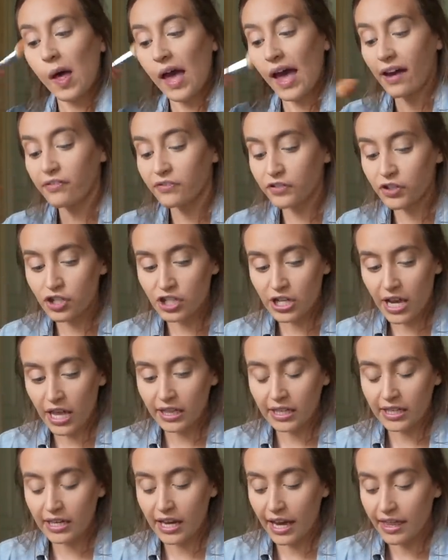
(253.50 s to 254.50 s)
After
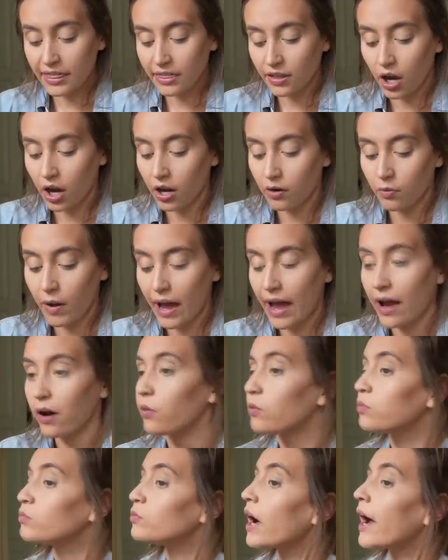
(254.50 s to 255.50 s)
Jelly, I thought,
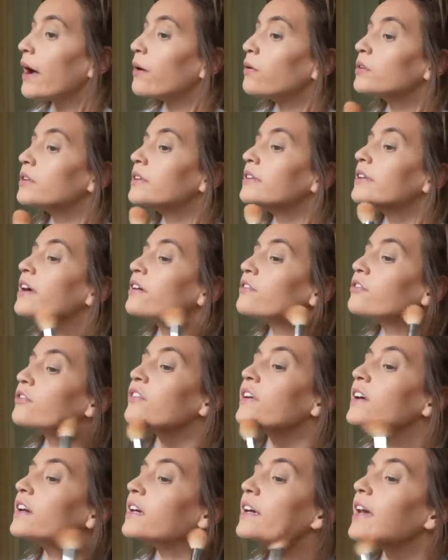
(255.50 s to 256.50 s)
wow, I will never
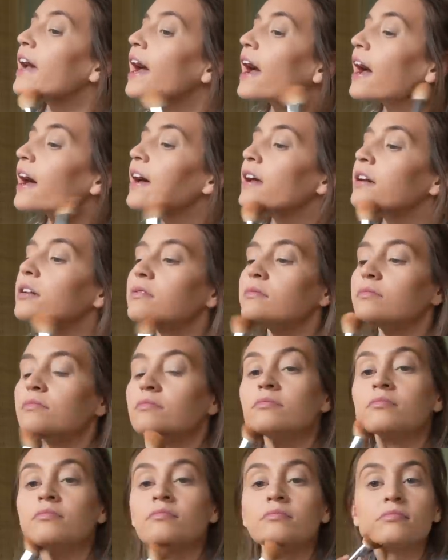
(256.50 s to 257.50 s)
find a cat
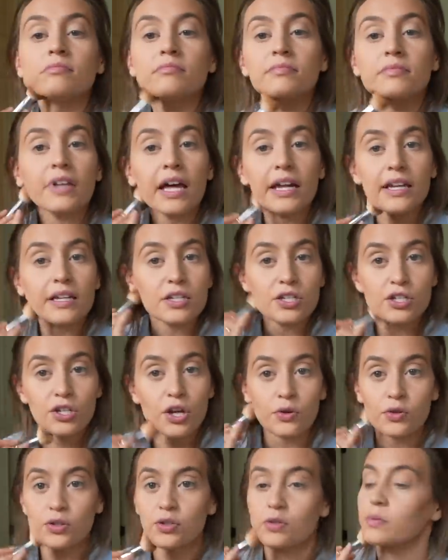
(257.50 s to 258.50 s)
that is
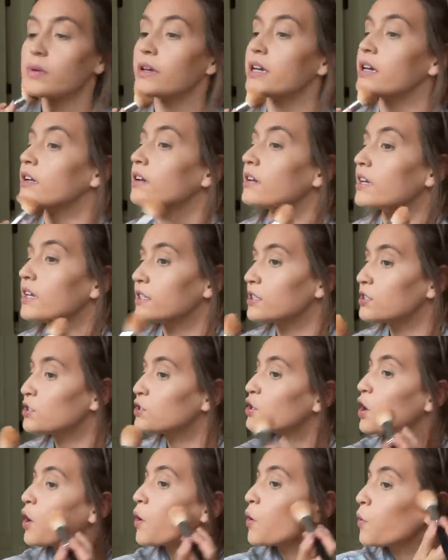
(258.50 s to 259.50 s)
so sweet and
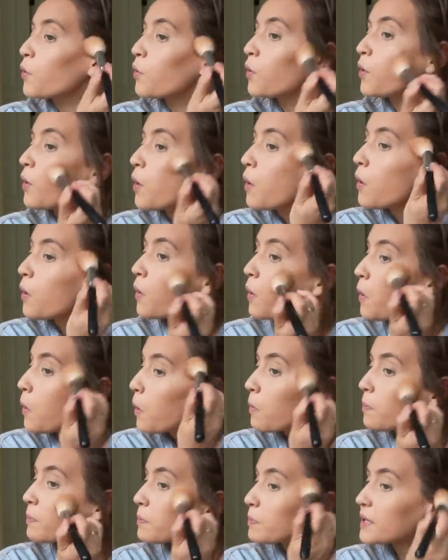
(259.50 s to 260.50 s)
so
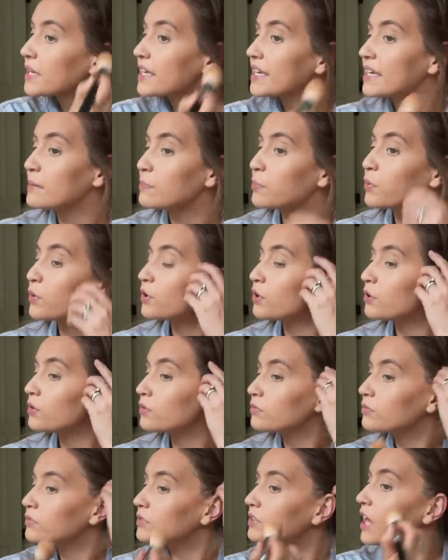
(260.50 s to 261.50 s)
people
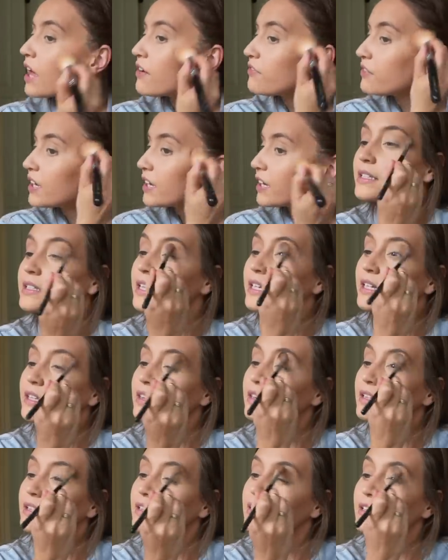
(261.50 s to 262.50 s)
loving. It's
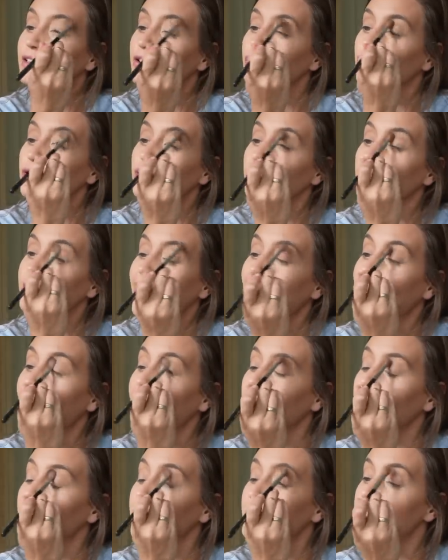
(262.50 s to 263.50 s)
like the little
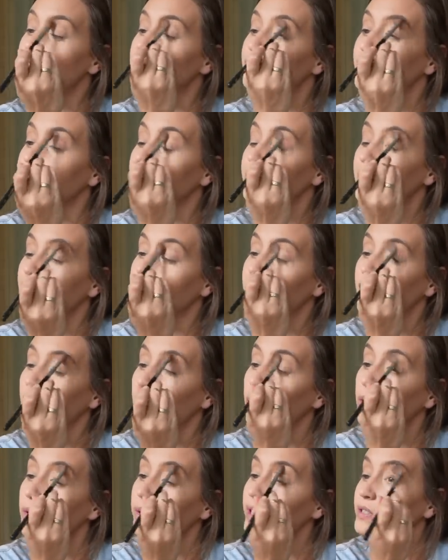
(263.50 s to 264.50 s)
cat best friend that I
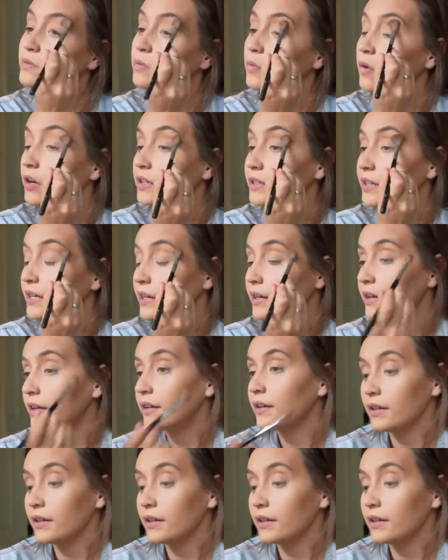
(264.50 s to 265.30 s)
always wanted.